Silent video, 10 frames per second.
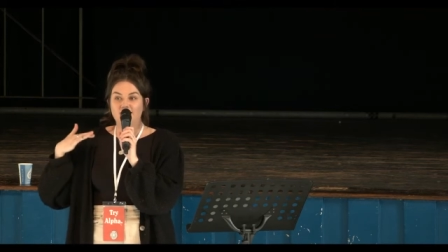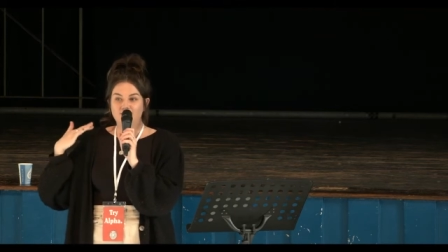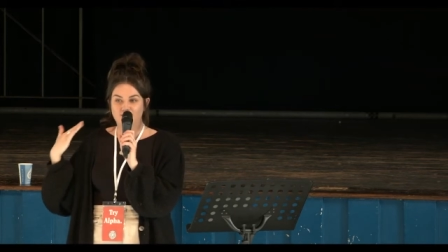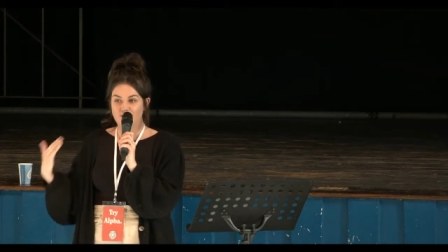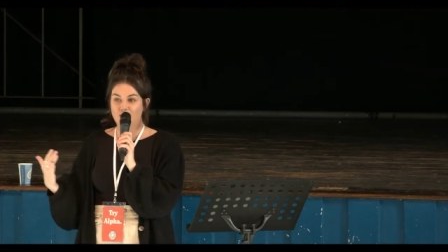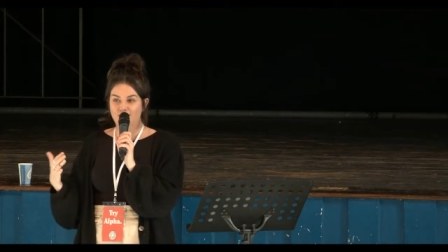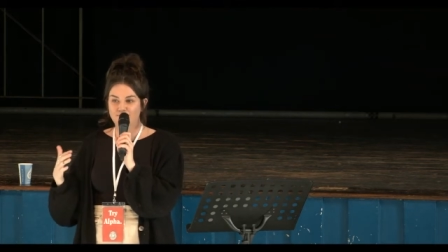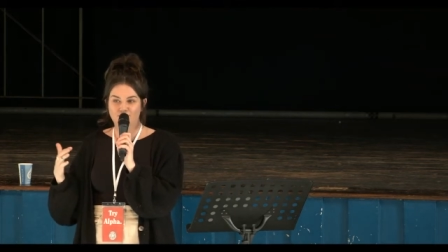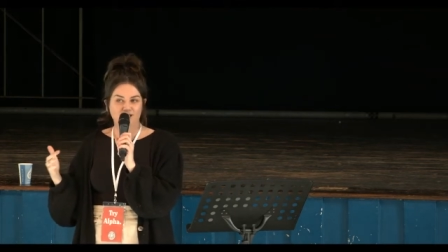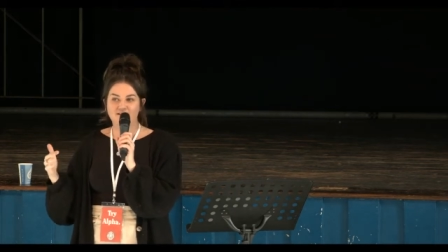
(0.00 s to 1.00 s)

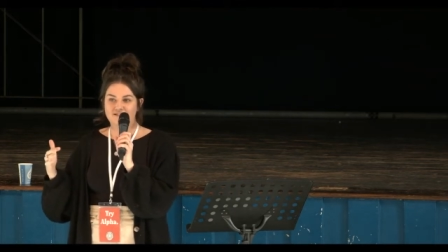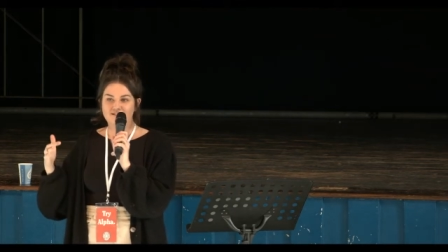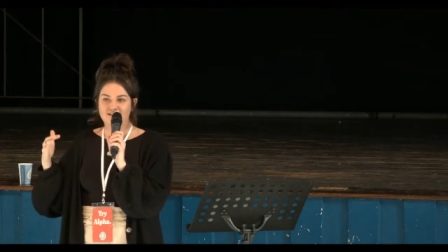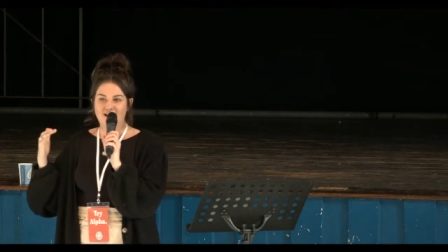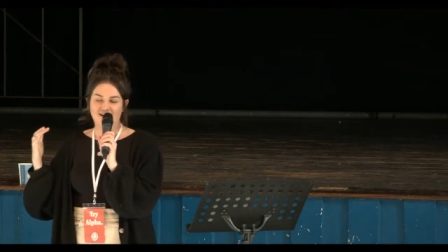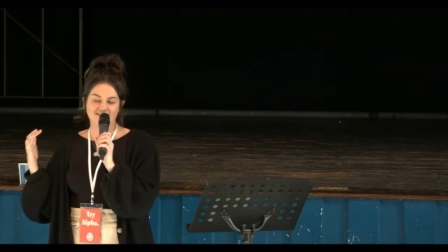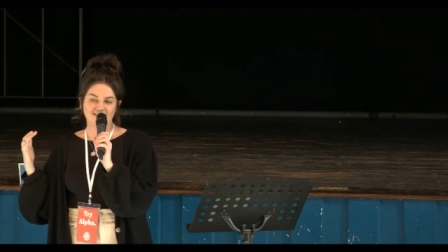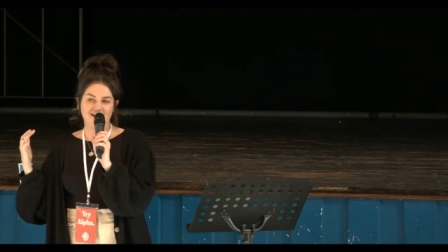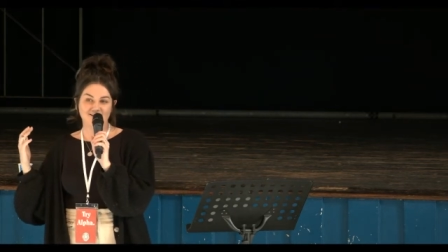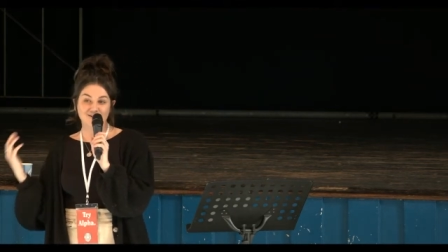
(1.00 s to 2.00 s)
serves Jesus and,
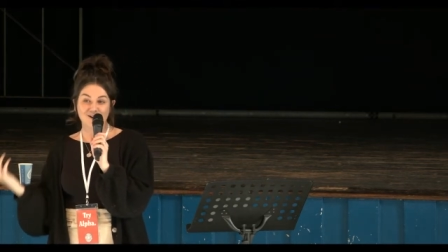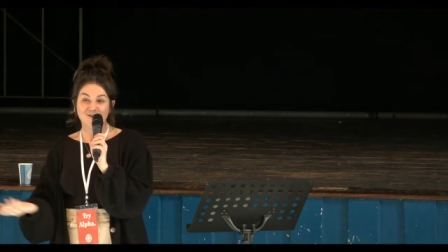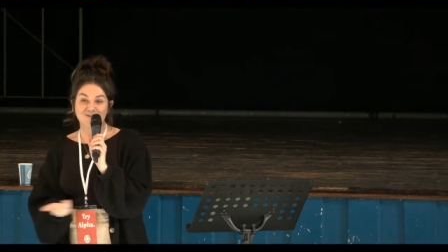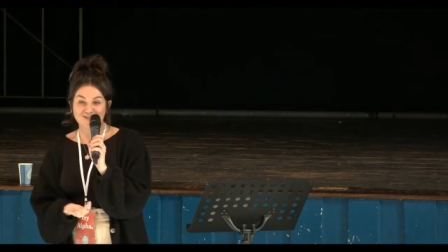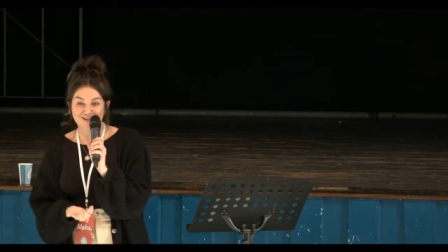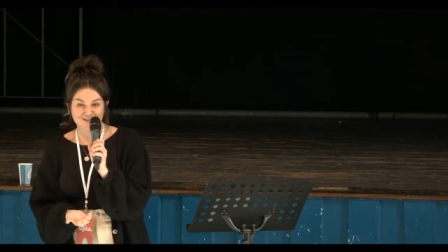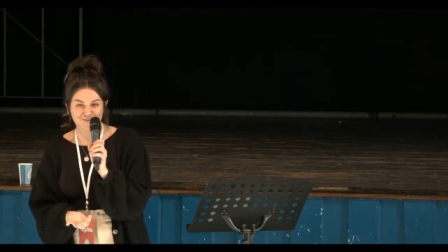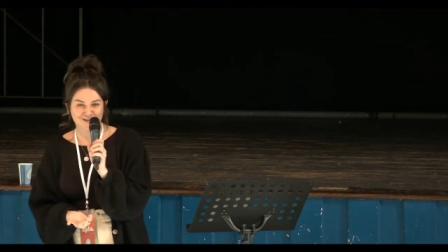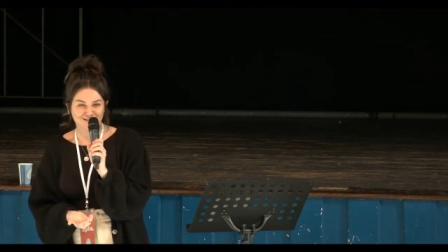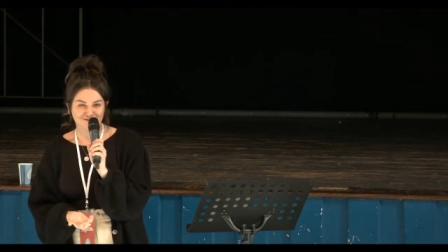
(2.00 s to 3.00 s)
and goes and does
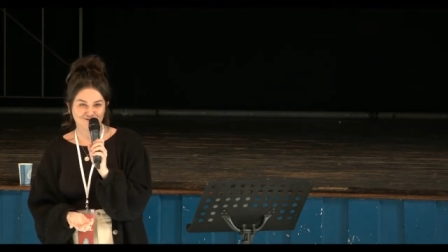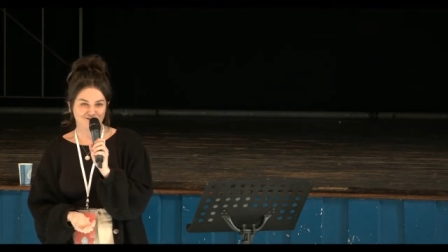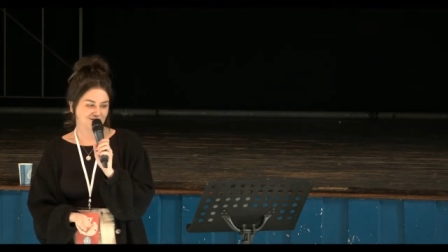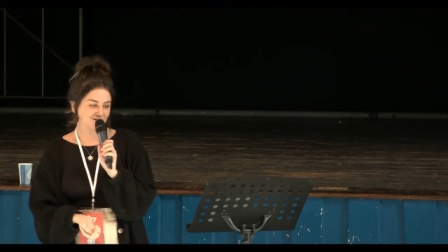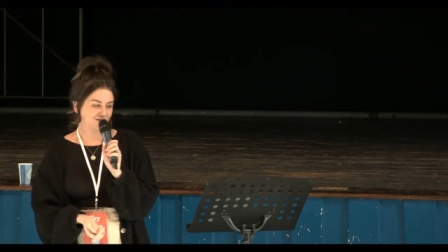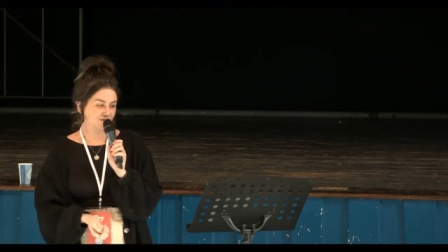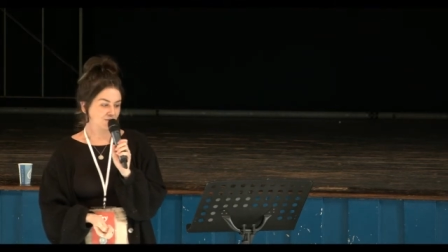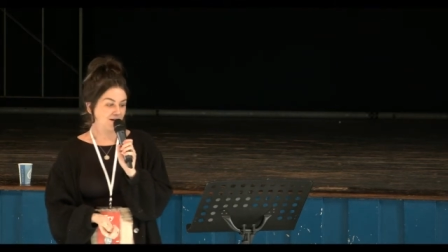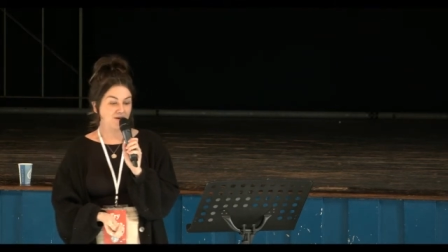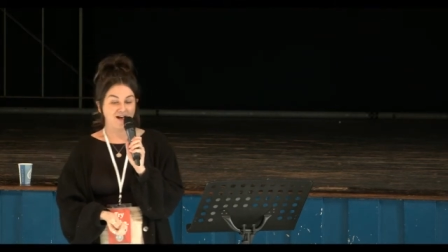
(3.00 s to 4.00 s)
what he's instructed to
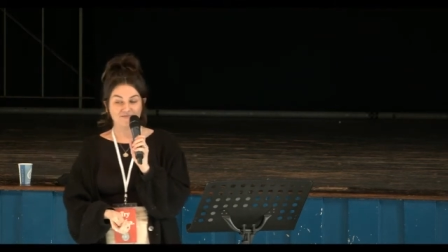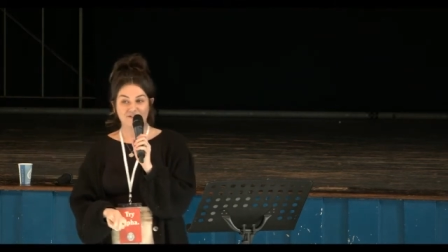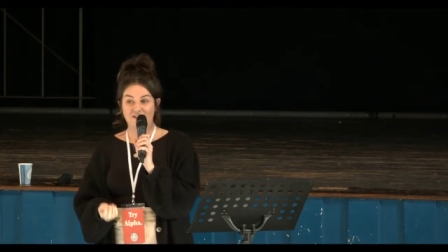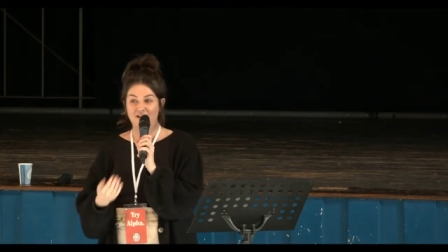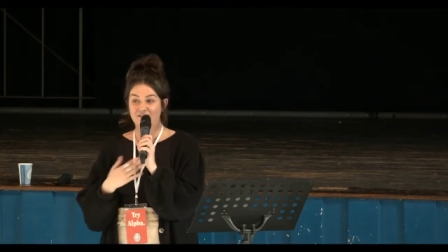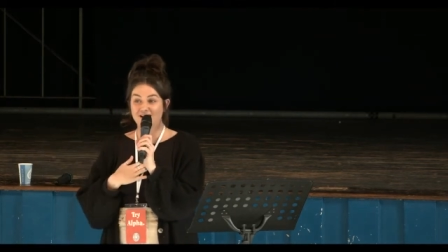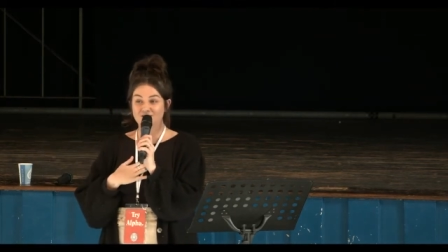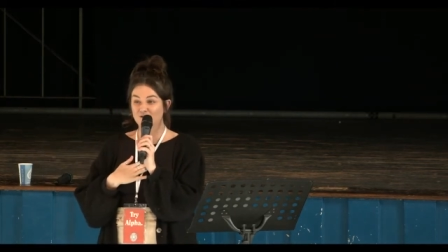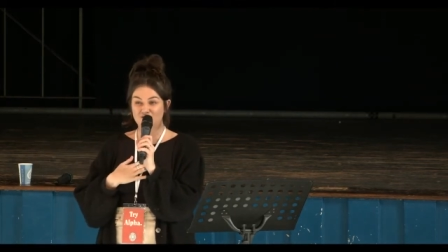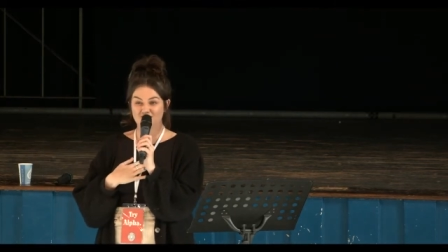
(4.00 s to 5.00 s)
do. And, and, and
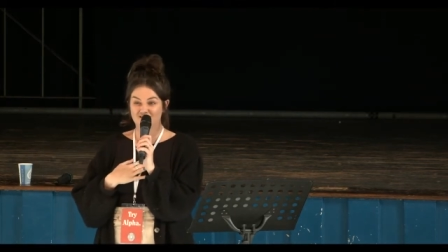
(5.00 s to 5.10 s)
that's not just